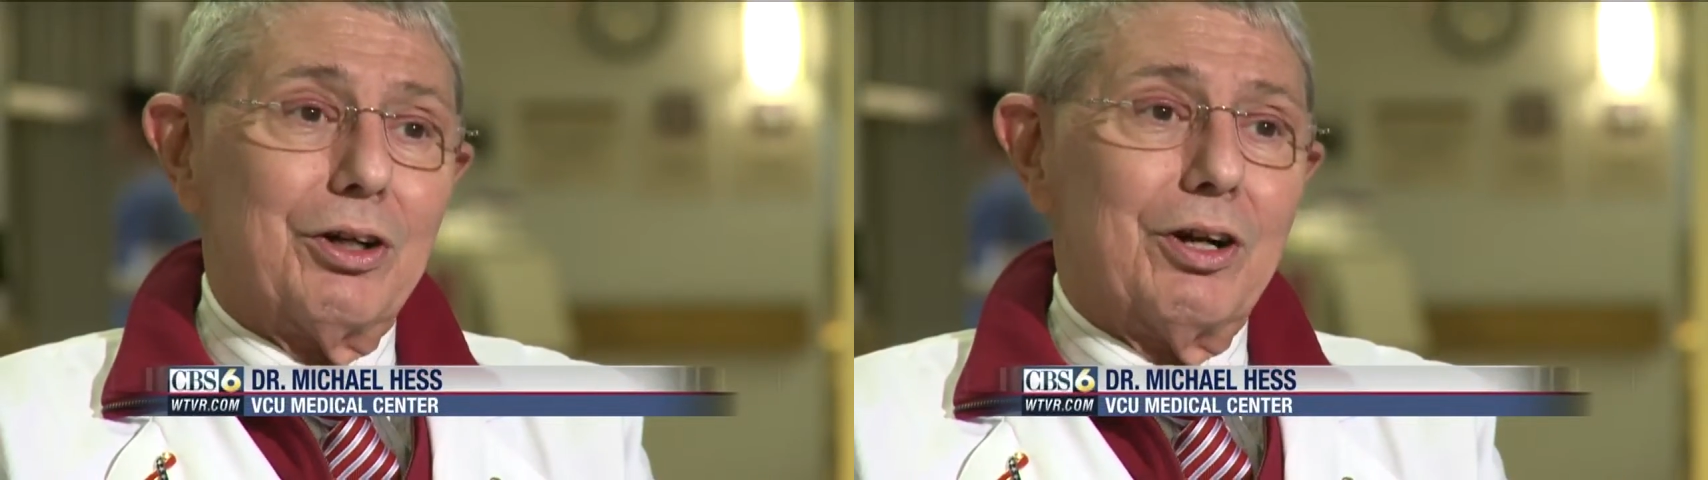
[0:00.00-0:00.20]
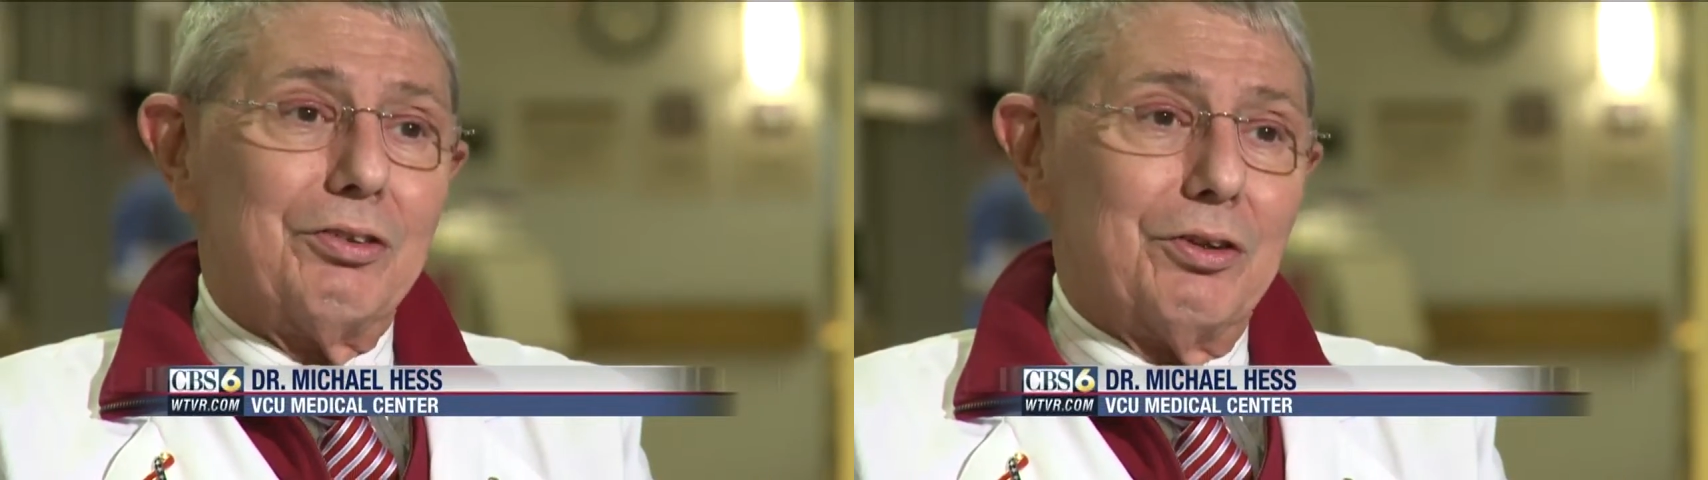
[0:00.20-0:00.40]

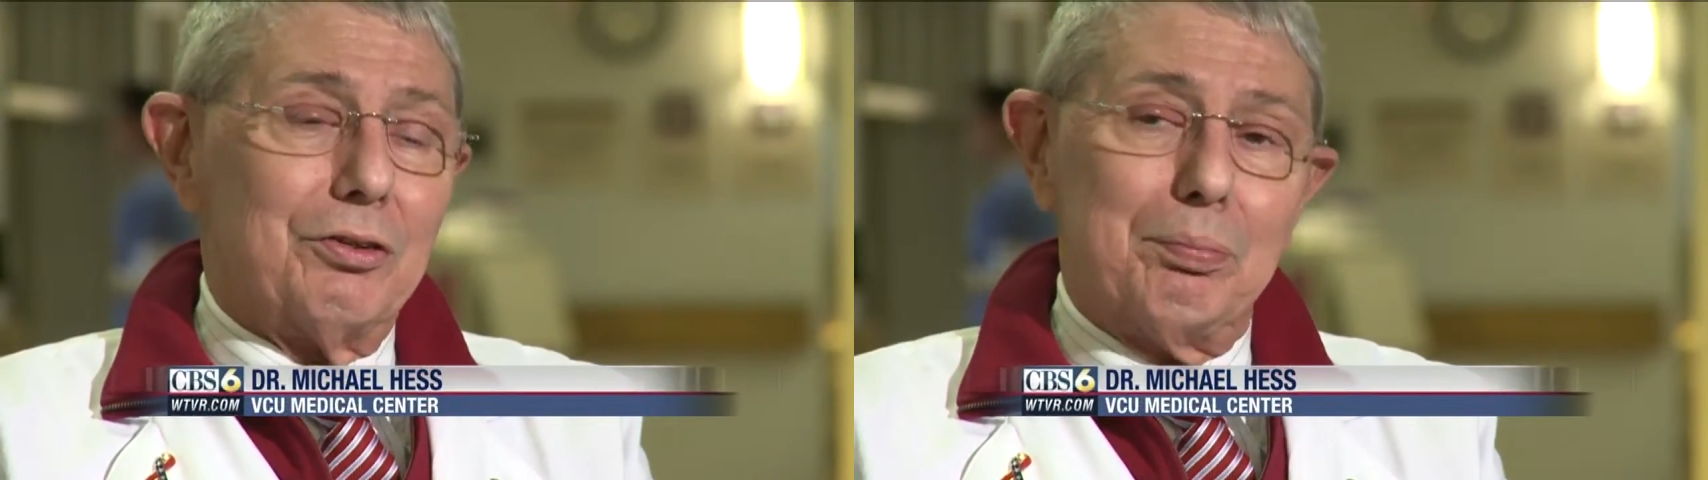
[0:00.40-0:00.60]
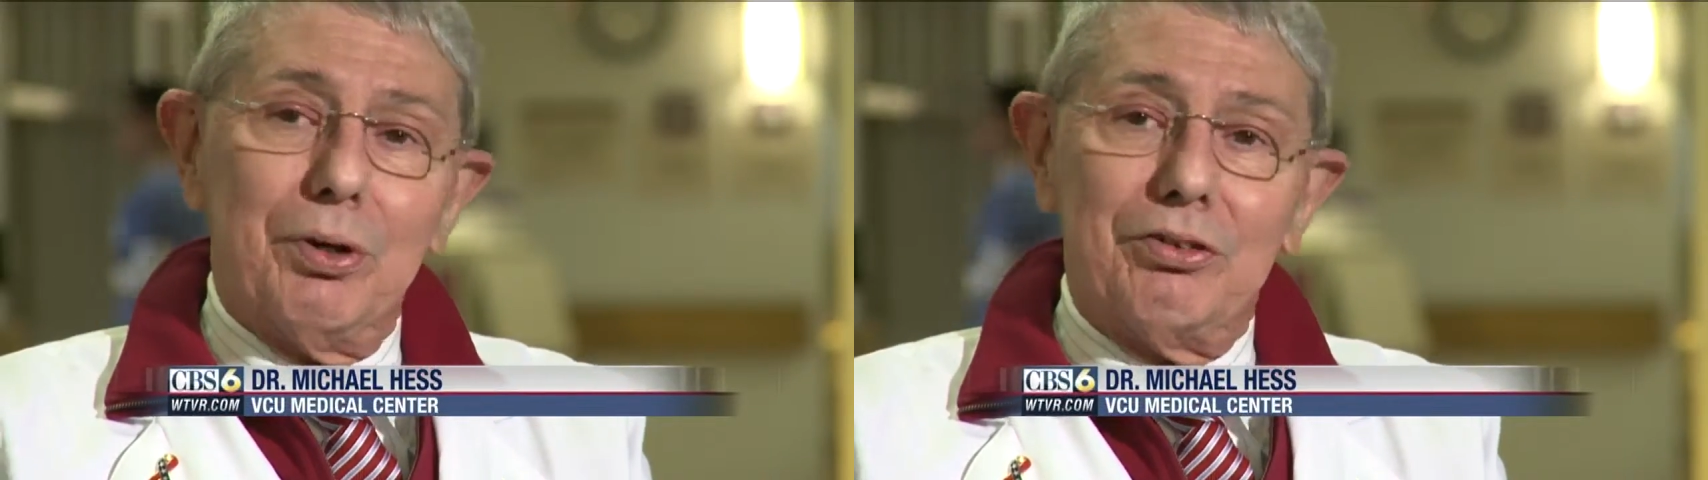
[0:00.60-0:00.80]

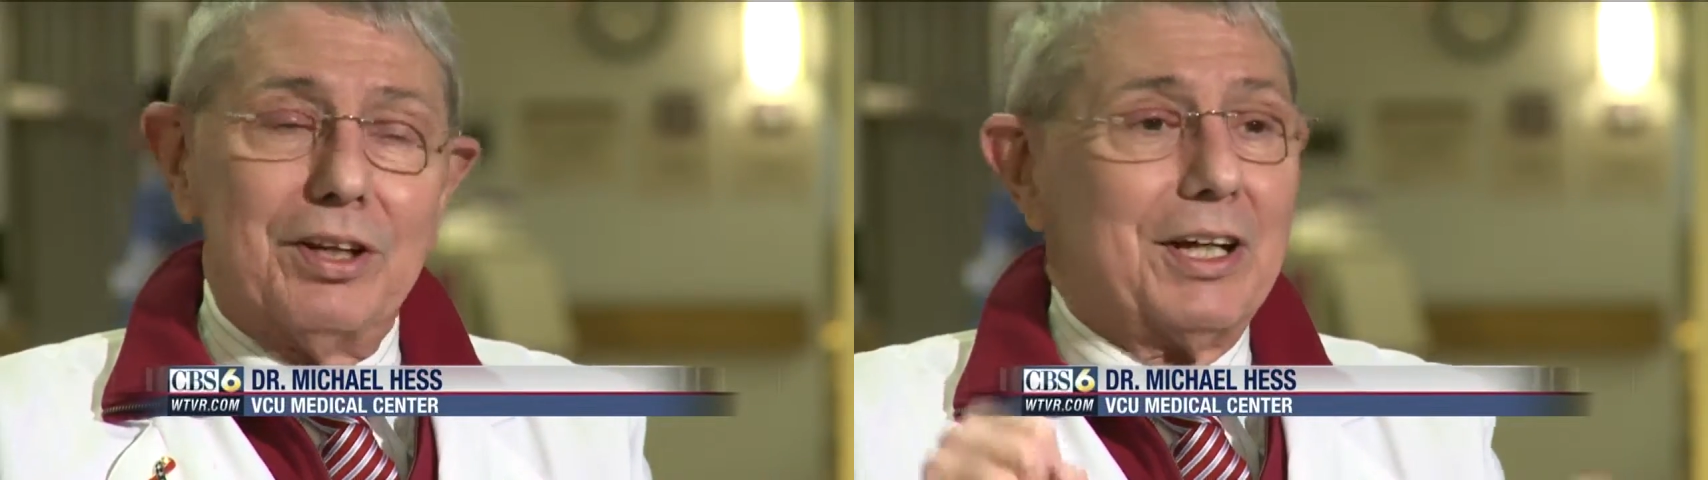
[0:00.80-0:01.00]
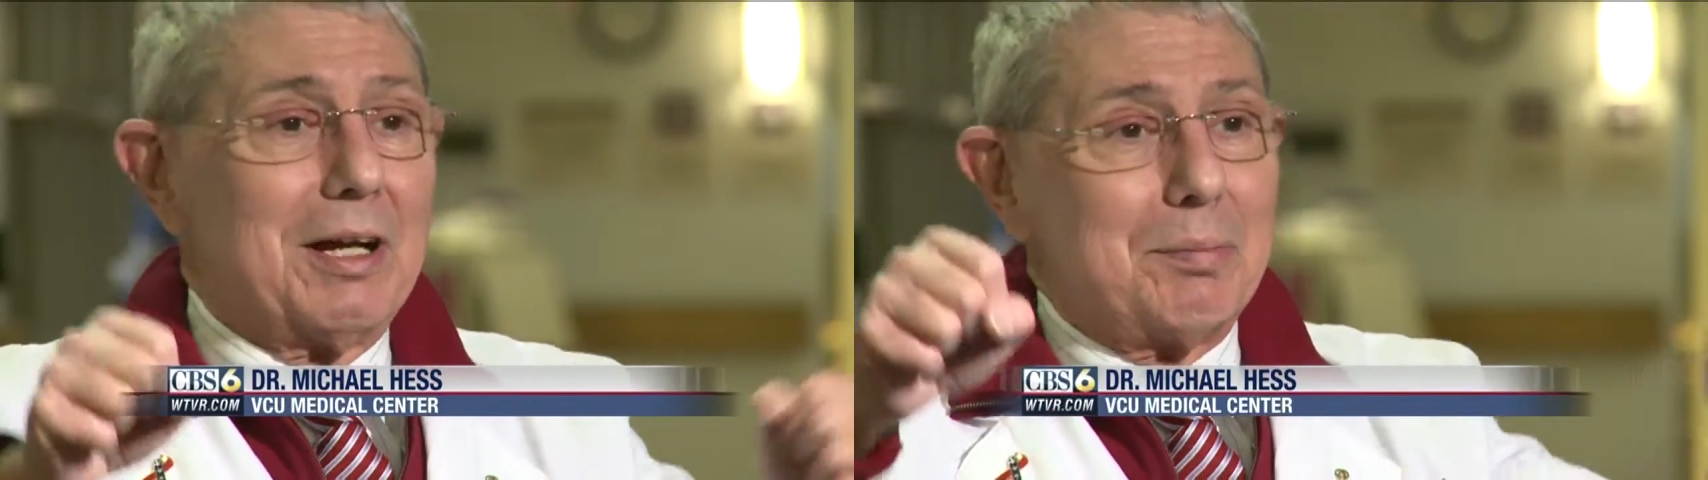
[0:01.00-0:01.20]
nurses
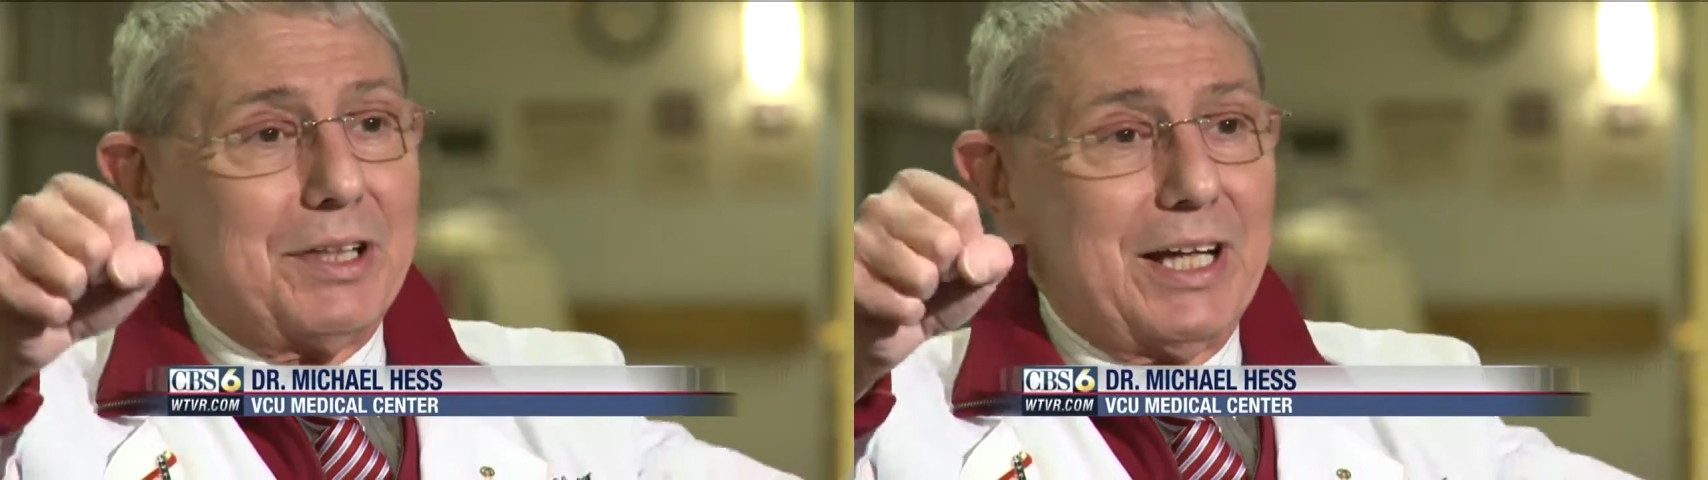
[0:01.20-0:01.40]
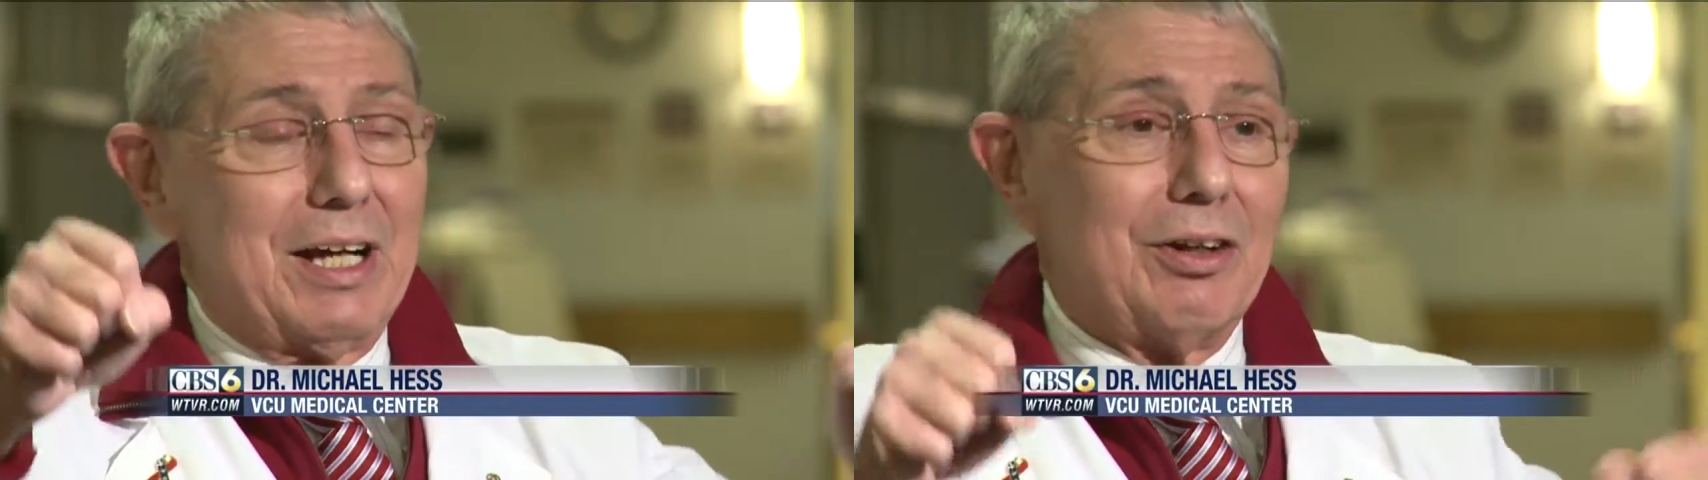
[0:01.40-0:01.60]
pushing it up
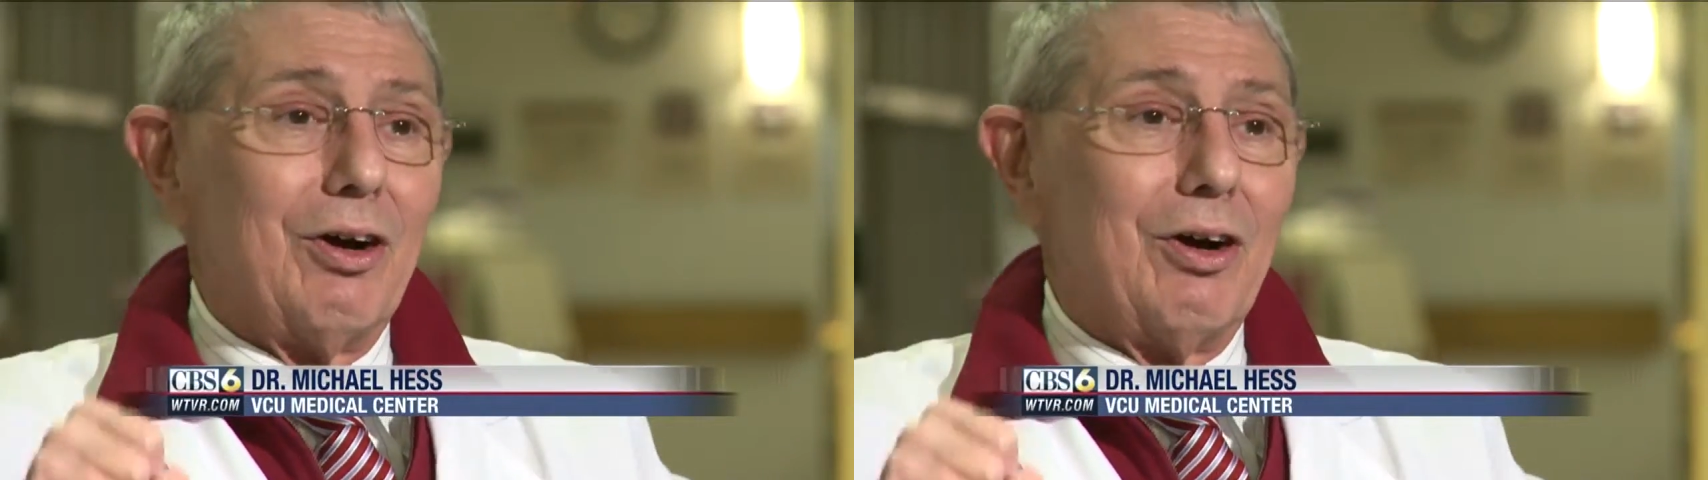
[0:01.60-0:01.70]
and down